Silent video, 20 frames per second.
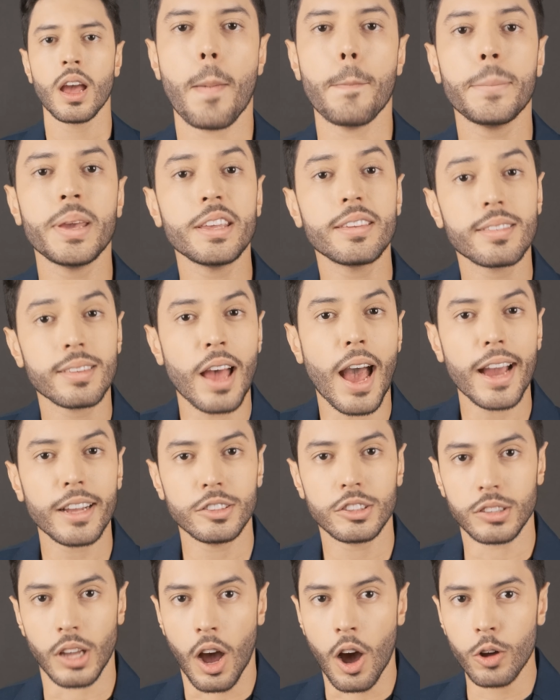
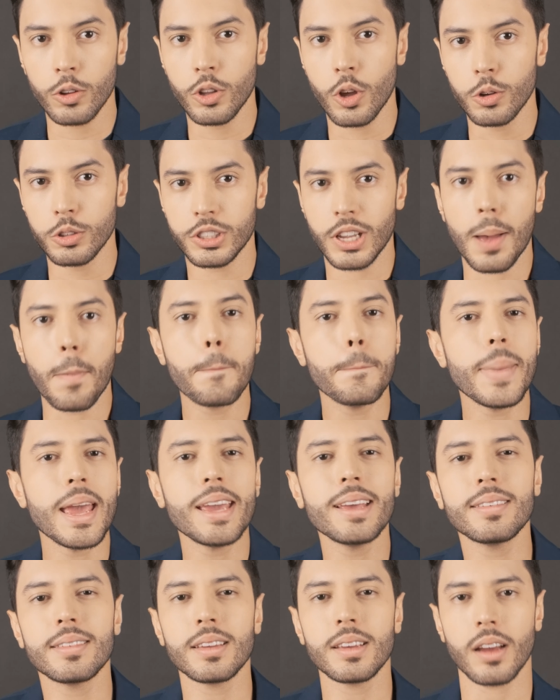Besides all those
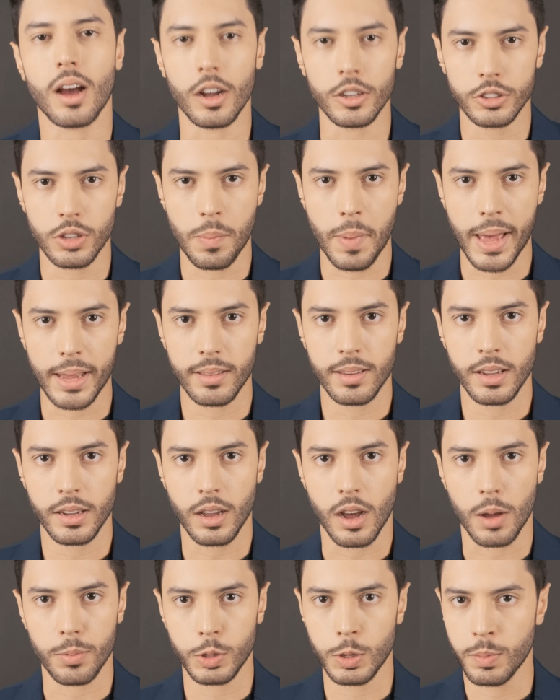amazing automatic
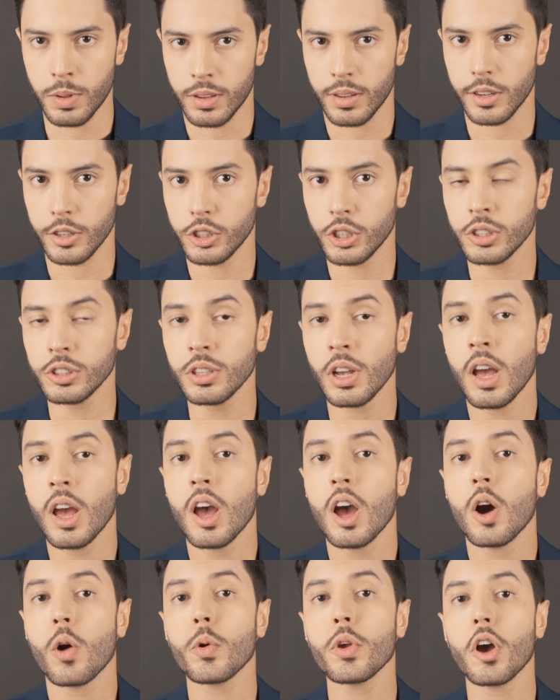optimizations,
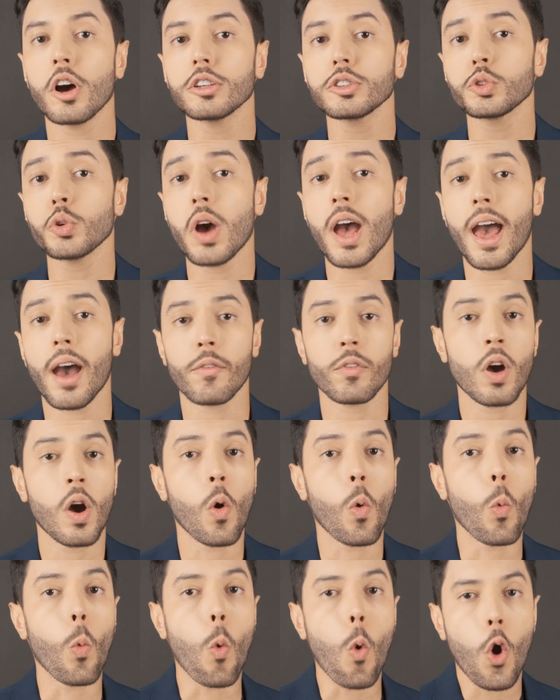we also have
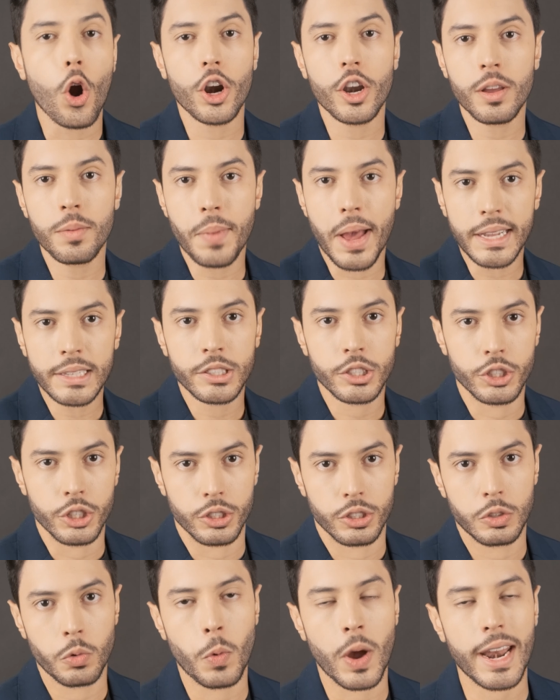warning
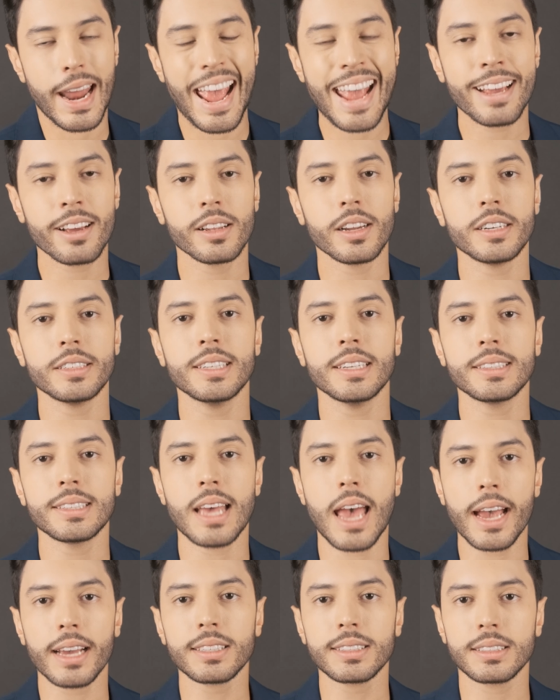messages when Angular
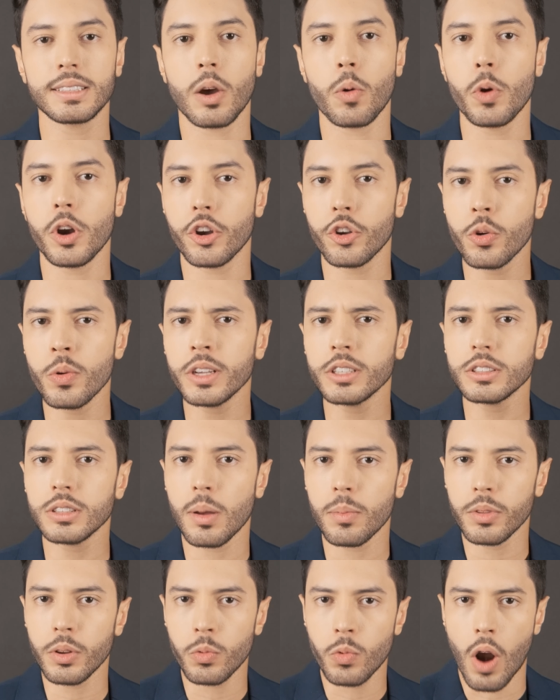detects that we're doing
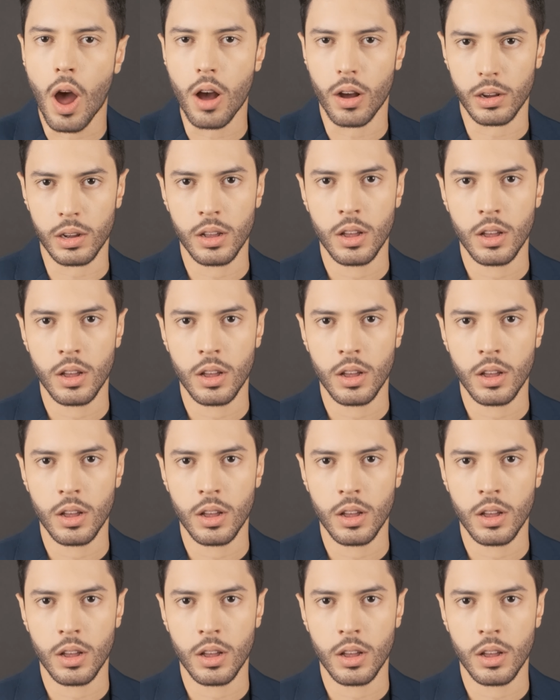something wrong.